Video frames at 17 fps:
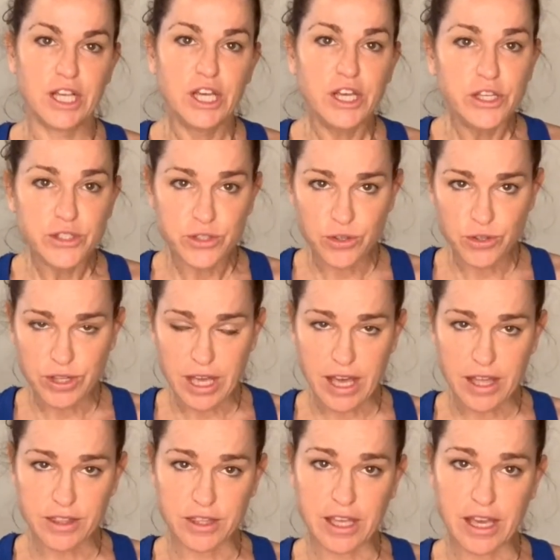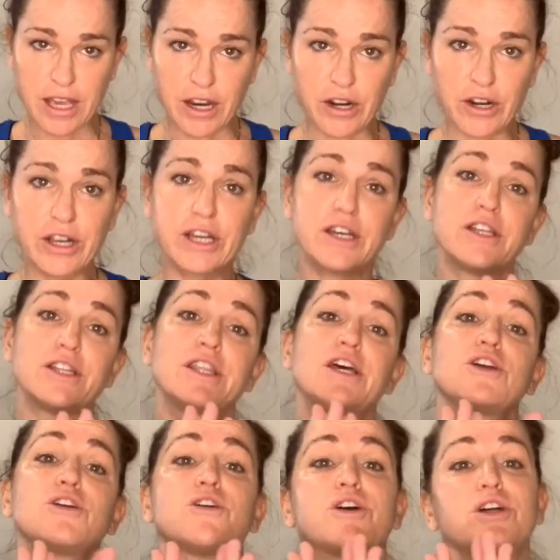so that the area that
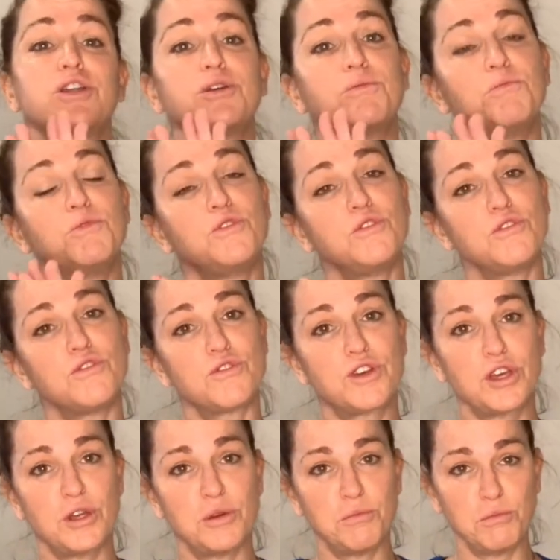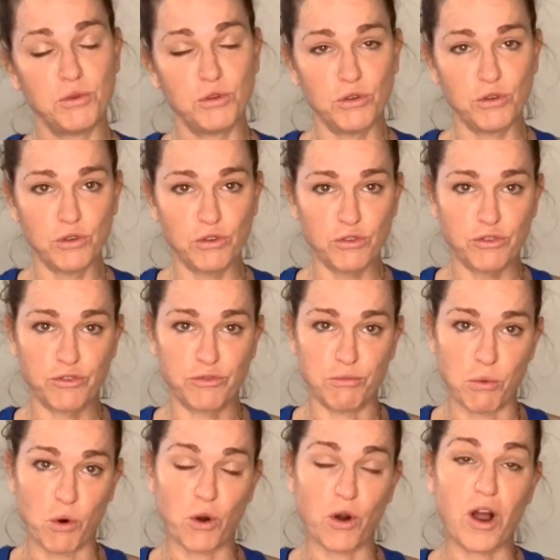you're going to move can move
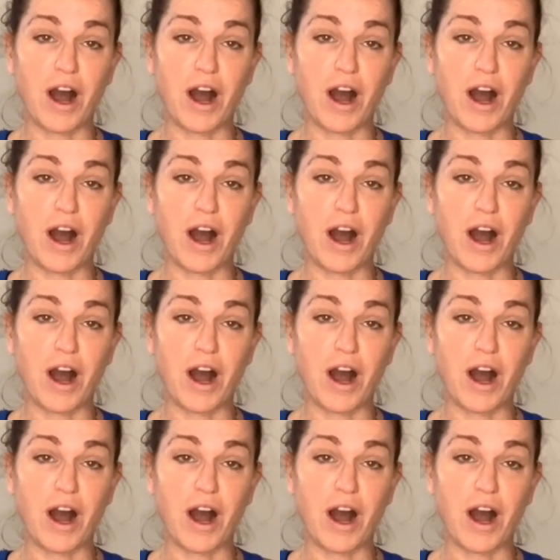more